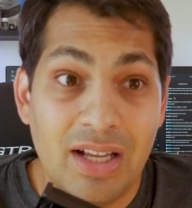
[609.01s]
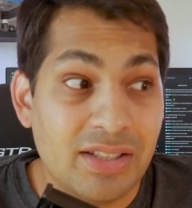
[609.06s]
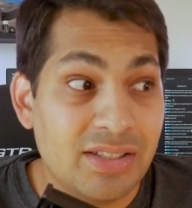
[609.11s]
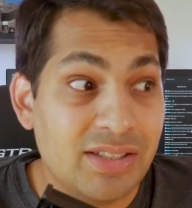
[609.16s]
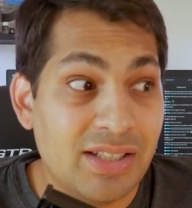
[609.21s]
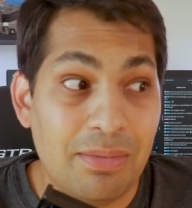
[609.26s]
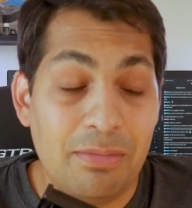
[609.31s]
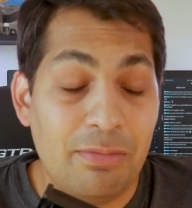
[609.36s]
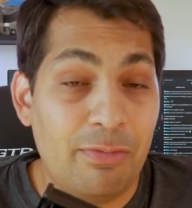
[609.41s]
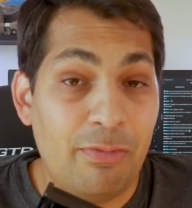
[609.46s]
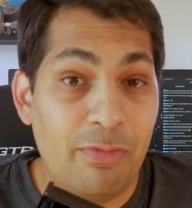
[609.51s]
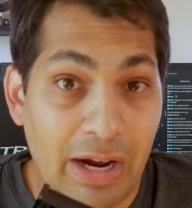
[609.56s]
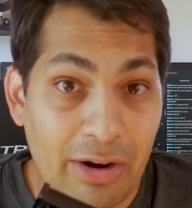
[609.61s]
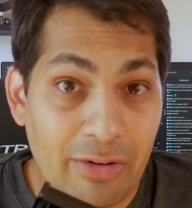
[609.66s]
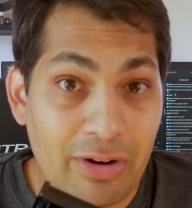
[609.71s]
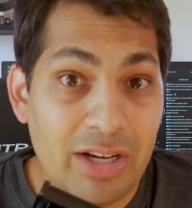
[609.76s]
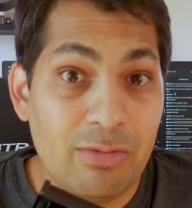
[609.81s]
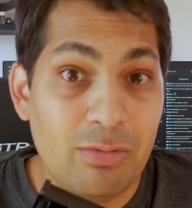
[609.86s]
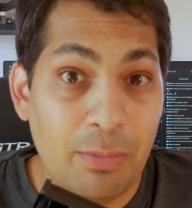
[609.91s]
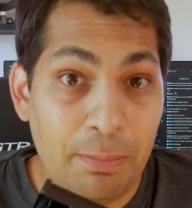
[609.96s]
Some
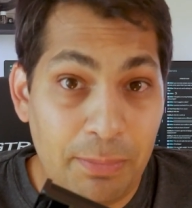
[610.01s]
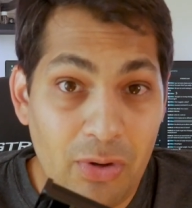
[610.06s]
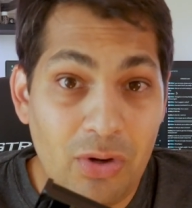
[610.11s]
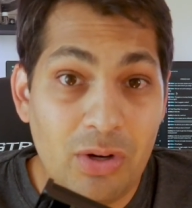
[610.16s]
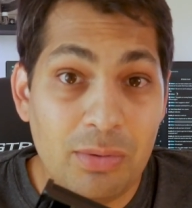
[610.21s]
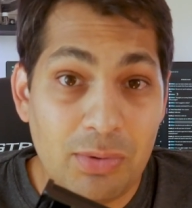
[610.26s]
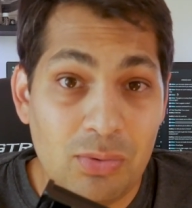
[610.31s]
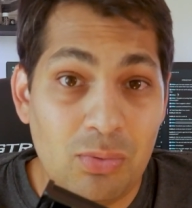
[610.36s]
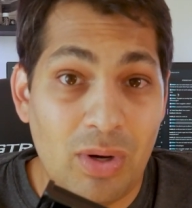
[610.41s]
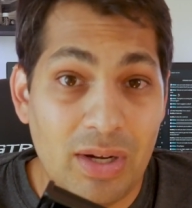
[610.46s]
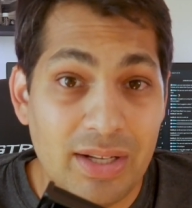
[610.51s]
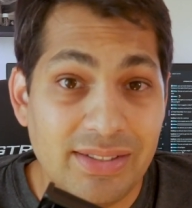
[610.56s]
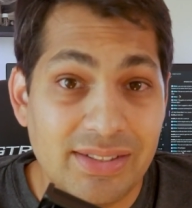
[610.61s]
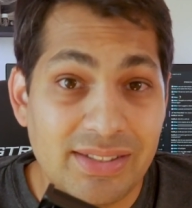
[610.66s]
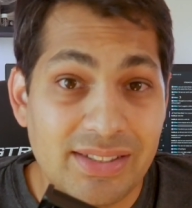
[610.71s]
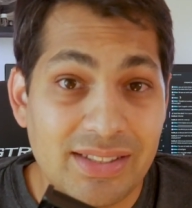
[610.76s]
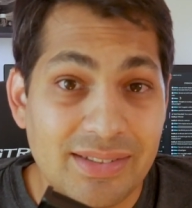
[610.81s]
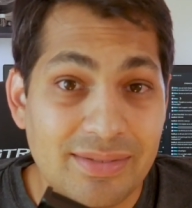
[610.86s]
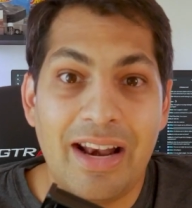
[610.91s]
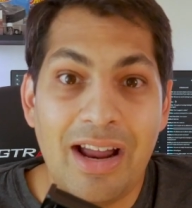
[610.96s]
very reputable
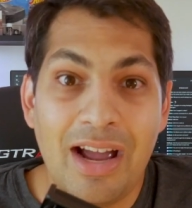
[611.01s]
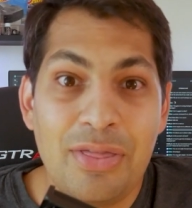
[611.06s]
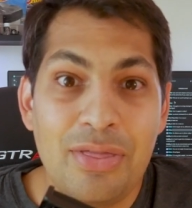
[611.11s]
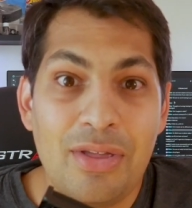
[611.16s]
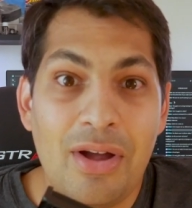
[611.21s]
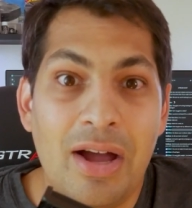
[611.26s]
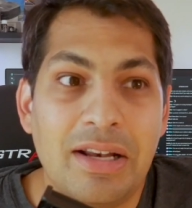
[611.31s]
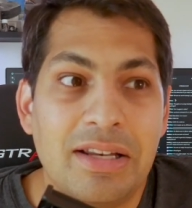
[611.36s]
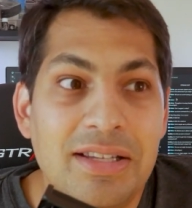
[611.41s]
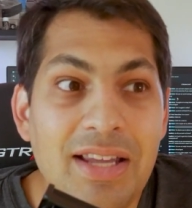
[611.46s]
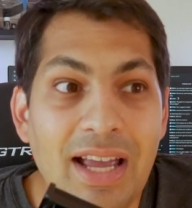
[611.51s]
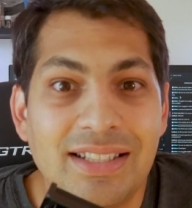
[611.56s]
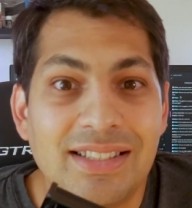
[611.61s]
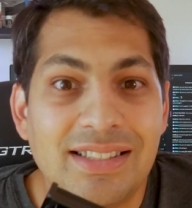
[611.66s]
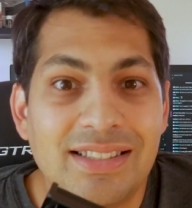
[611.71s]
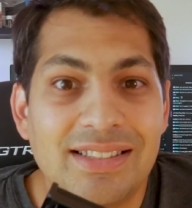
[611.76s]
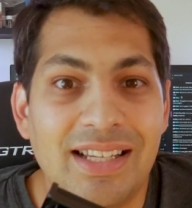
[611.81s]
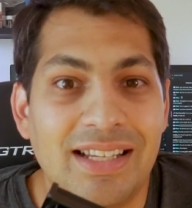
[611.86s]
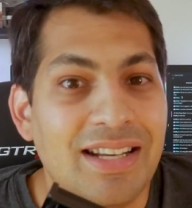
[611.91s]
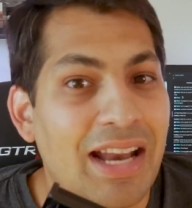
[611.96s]
ones. And I thought,
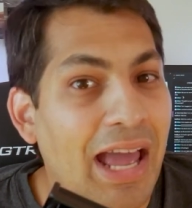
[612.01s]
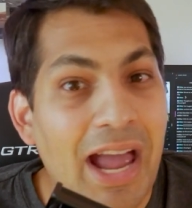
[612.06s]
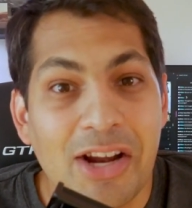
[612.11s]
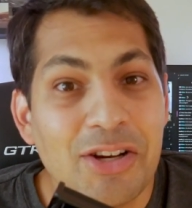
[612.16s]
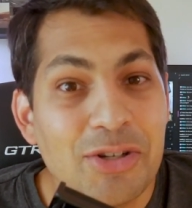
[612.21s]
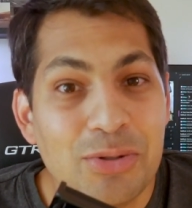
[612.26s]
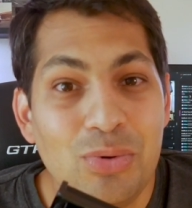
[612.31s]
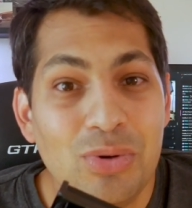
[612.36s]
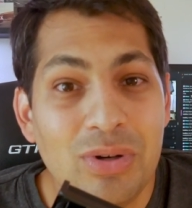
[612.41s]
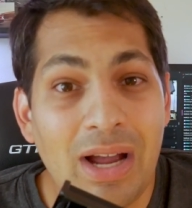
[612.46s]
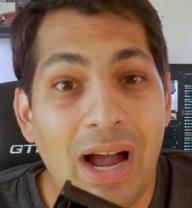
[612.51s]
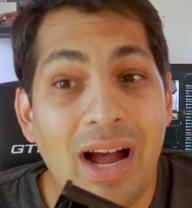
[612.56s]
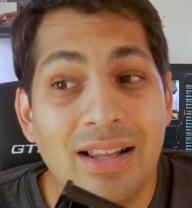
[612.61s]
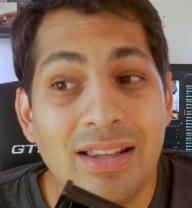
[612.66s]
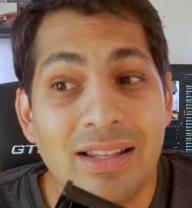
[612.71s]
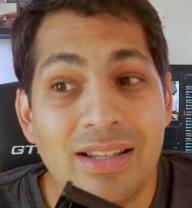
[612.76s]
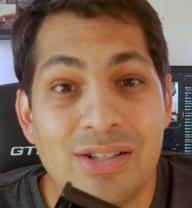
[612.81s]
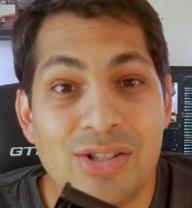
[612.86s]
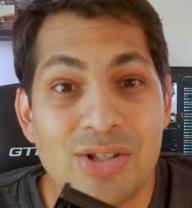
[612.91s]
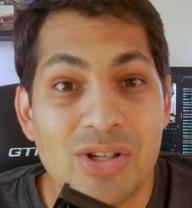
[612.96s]
yes, an actual
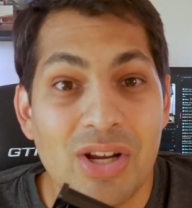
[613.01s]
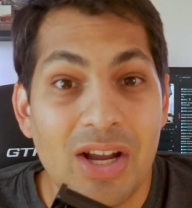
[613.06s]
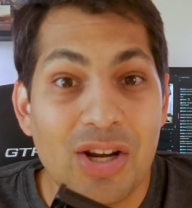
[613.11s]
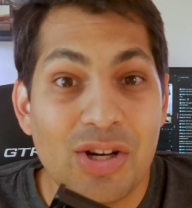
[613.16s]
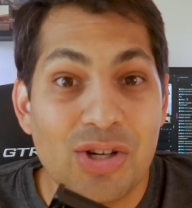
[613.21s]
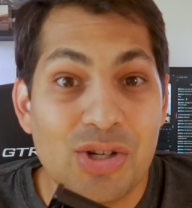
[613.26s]
college.